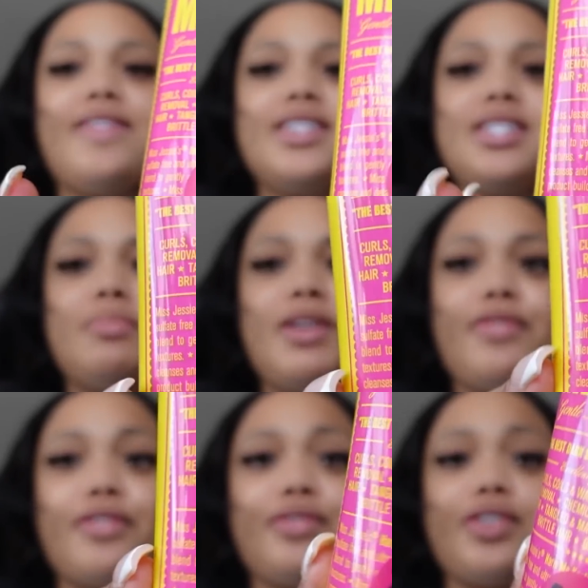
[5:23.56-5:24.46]
this to me
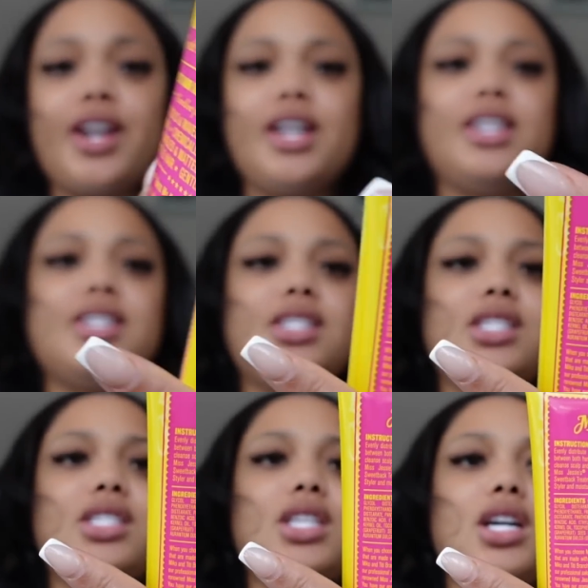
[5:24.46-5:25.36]
for free. This
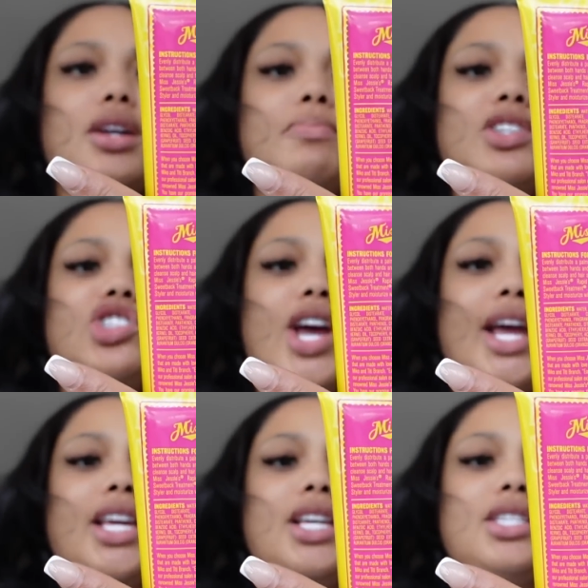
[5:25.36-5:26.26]
is the Miss
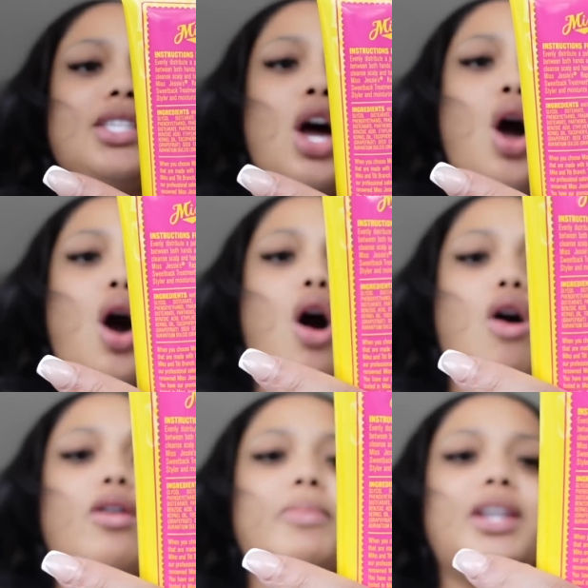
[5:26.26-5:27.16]
Jackie's
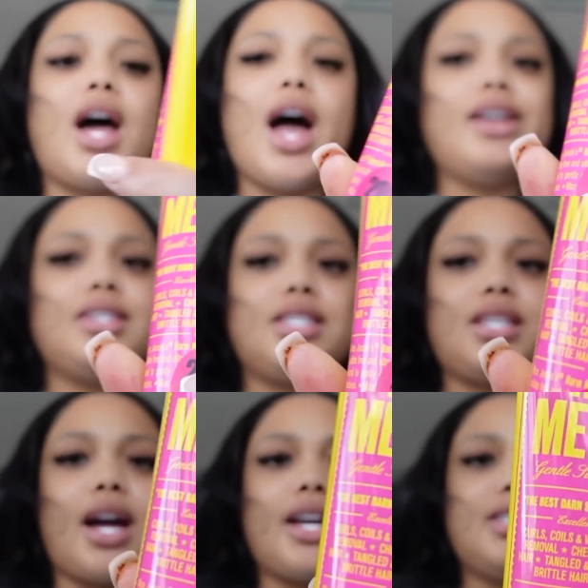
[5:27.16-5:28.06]
Harm Me
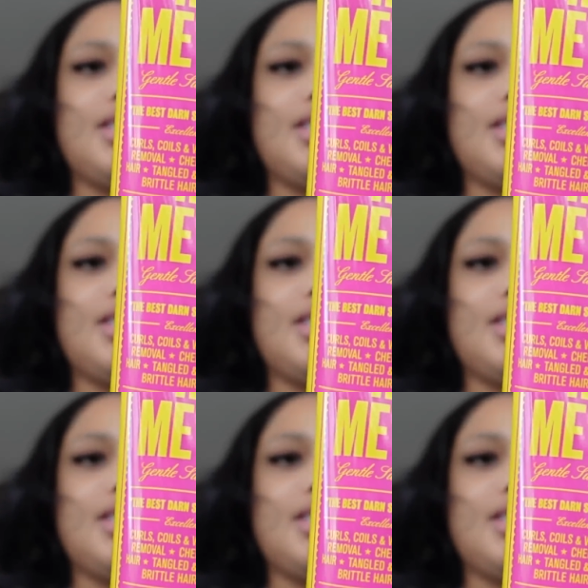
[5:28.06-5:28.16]
Not. I guess